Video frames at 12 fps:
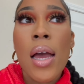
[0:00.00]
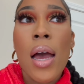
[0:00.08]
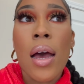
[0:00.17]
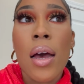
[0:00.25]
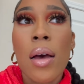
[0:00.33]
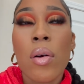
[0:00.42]

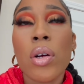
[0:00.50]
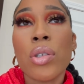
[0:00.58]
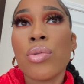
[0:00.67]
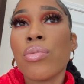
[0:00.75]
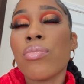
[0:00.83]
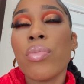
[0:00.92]
uh,
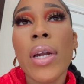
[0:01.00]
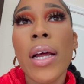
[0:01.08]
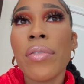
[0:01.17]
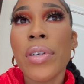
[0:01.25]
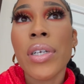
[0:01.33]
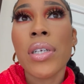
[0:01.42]
or
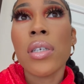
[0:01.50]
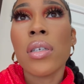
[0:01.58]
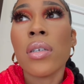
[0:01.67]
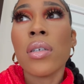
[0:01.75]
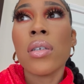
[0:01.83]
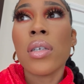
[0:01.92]
whatever,
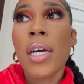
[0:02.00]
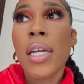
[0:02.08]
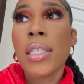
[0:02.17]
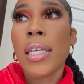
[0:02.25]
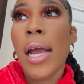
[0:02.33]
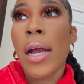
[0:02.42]
cut
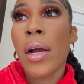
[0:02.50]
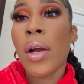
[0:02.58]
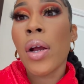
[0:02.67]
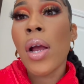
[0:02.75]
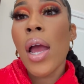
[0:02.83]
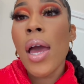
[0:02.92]
his
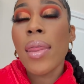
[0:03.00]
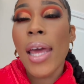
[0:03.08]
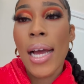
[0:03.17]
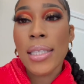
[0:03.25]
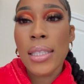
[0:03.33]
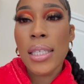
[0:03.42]
hair. They
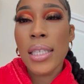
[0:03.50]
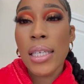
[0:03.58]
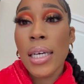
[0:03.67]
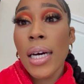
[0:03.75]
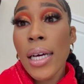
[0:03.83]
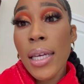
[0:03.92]
accidentally
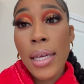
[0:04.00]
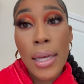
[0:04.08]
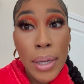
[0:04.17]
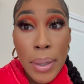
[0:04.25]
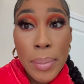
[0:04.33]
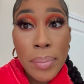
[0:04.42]
cut
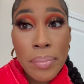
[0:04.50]
him.